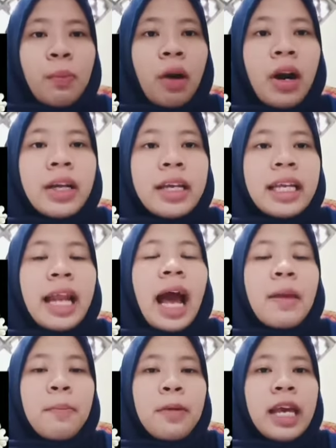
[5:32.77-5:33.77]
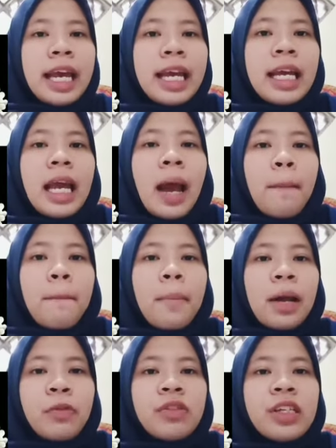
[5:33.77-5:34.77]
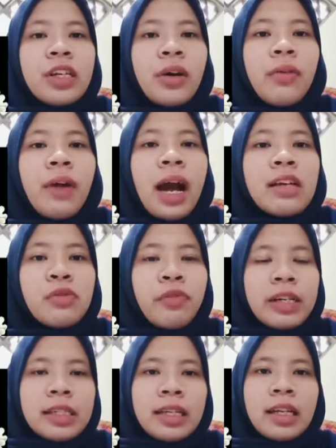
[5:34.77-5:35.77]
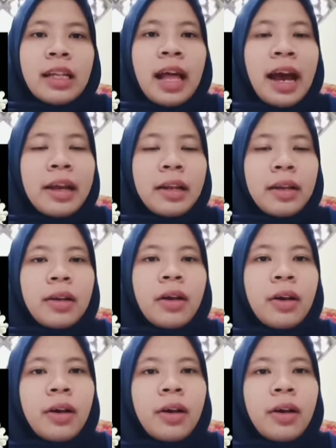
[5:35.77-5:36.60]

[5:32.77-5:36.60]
marked in IPA by putting a raised vertical line.